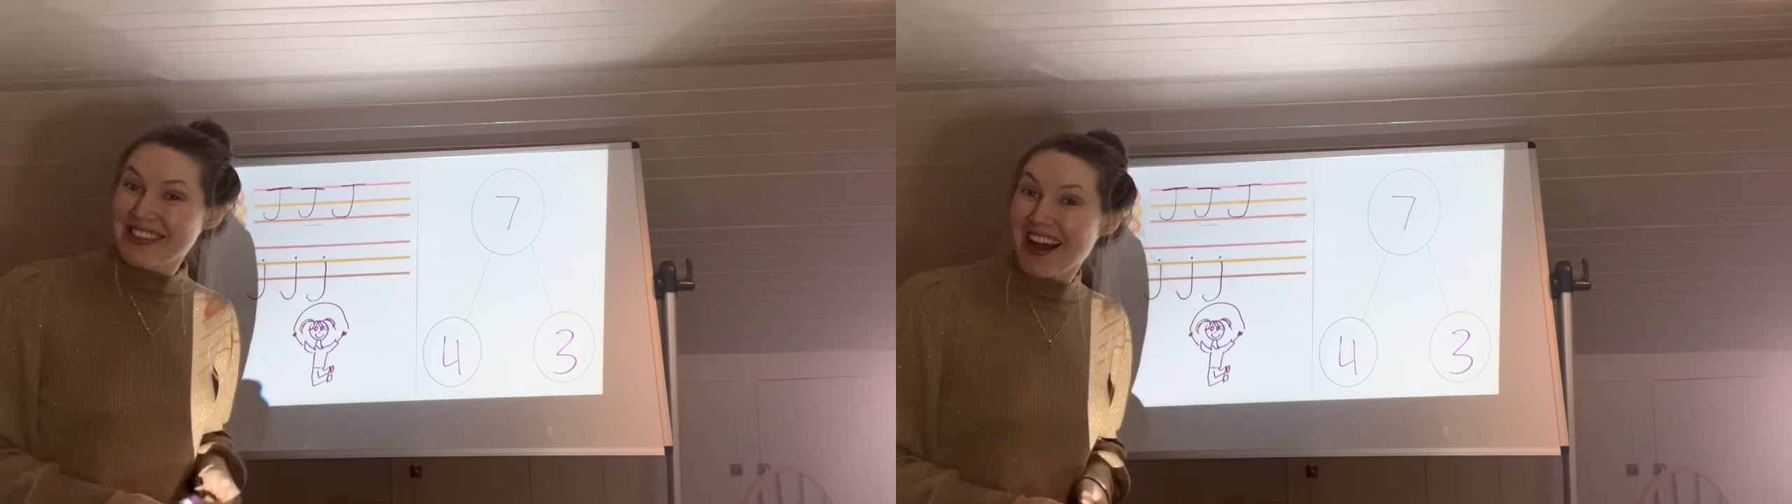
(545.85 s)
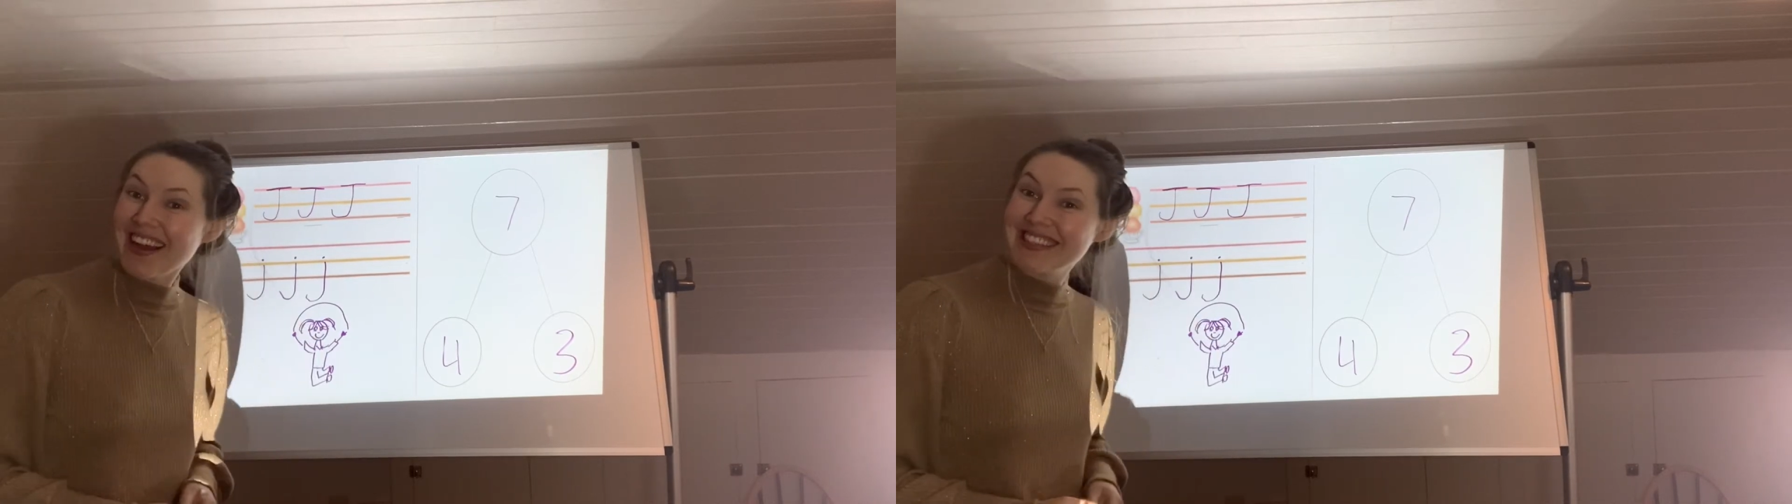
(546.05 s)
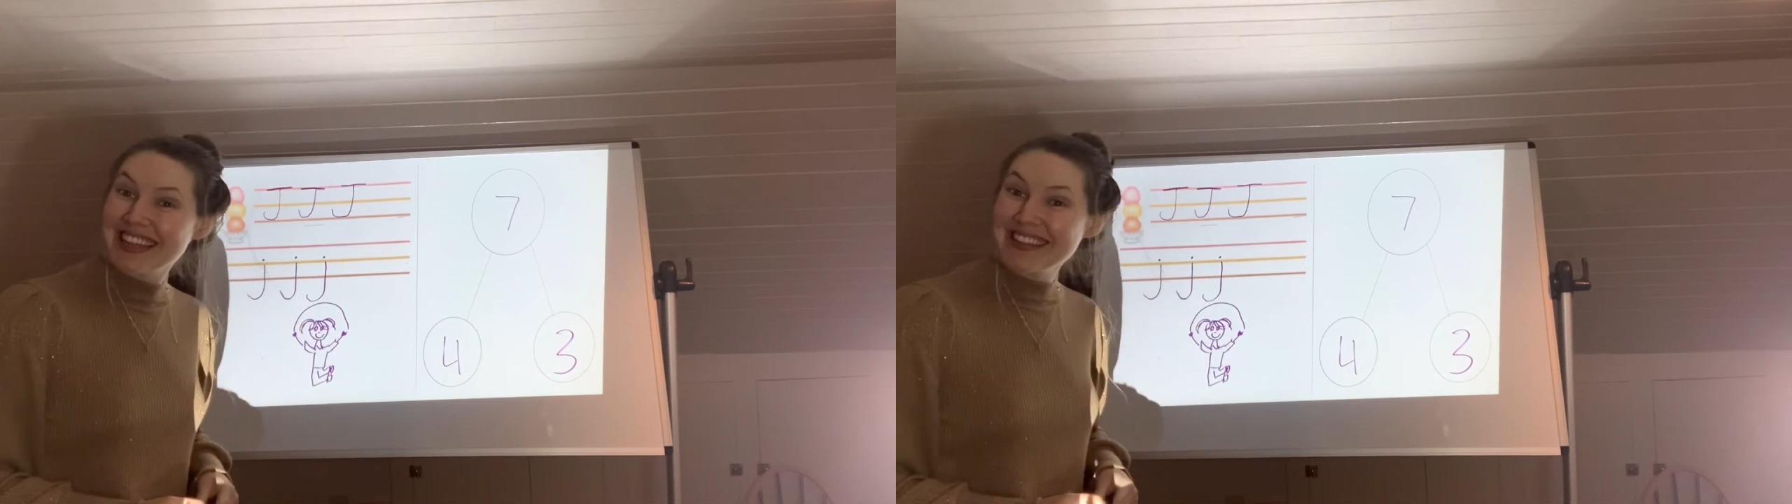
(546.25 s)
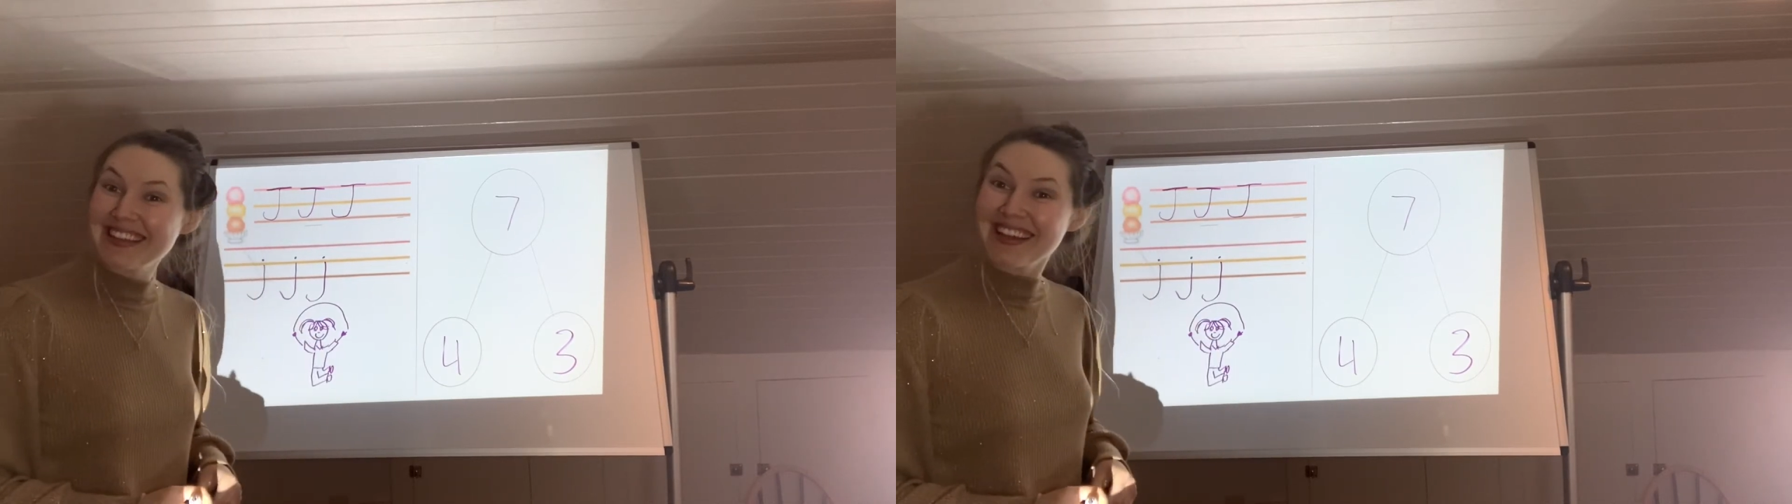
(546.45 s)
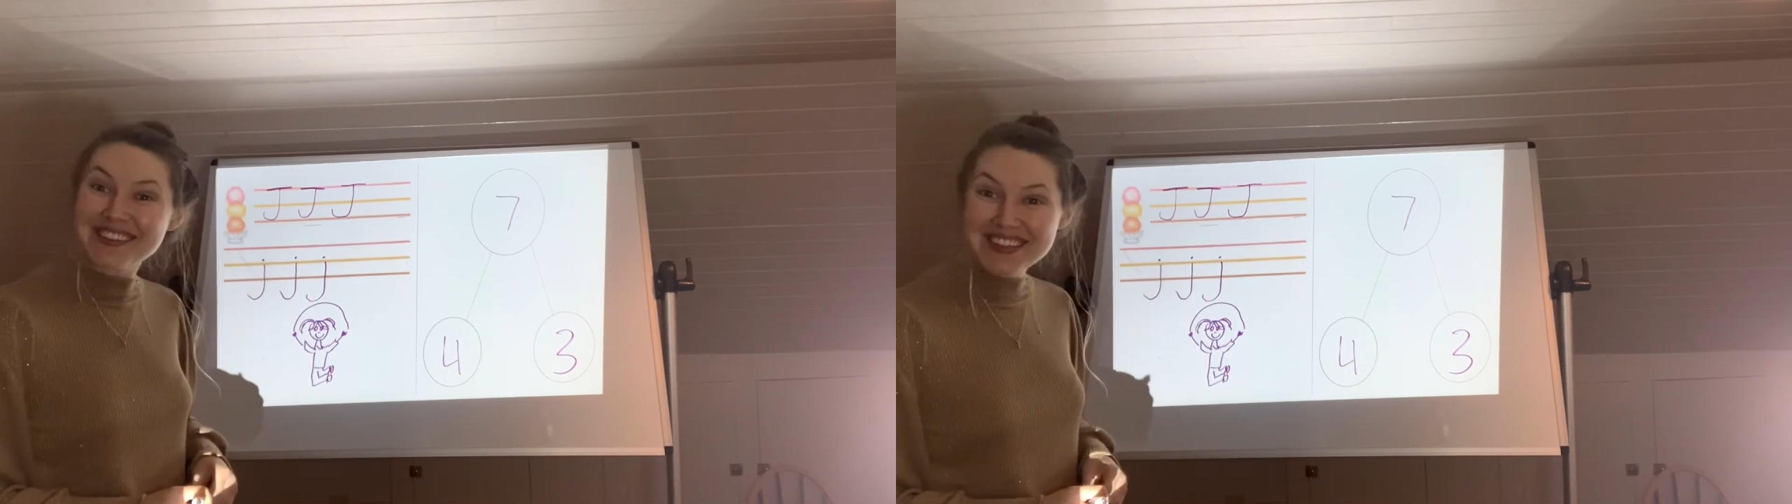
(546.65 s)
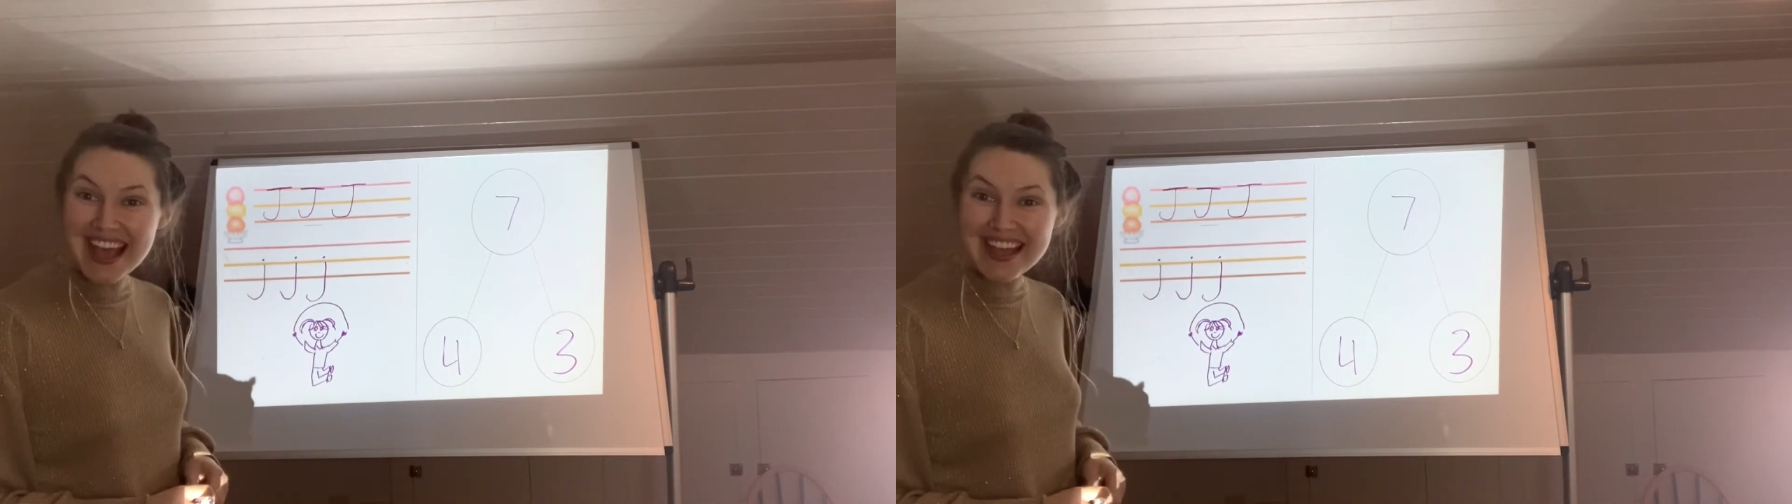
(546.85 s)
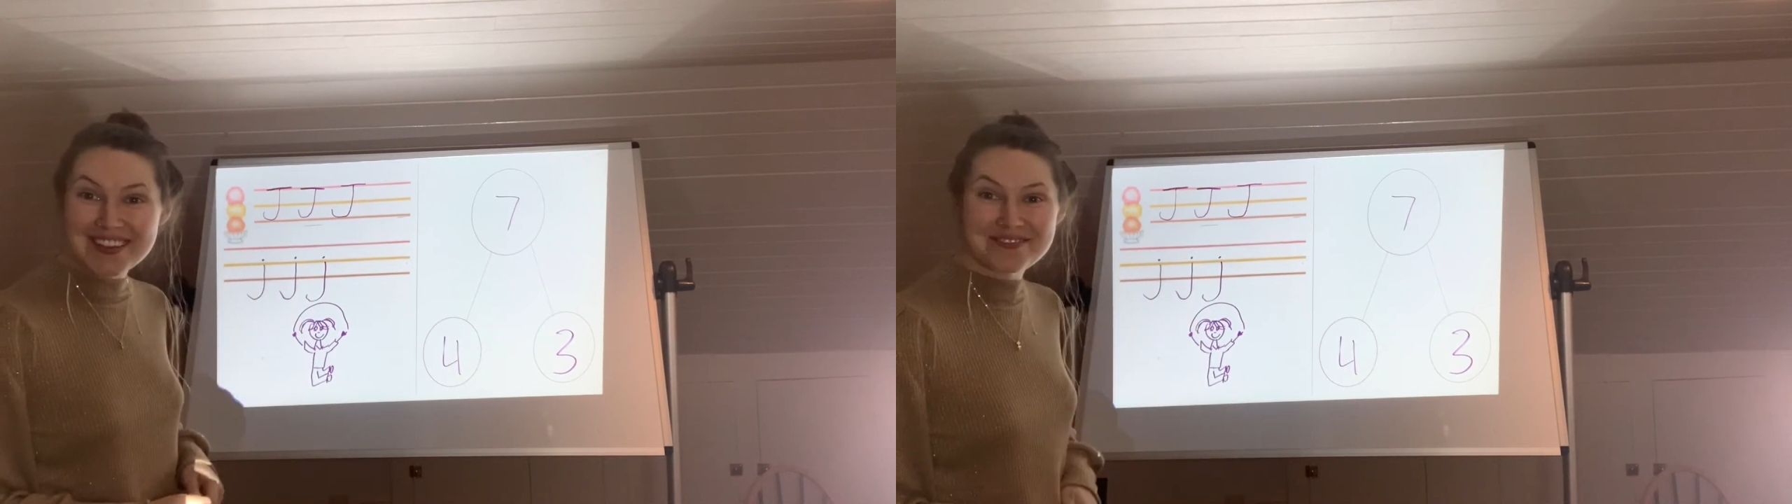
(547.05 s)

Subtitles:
Talk did the other day.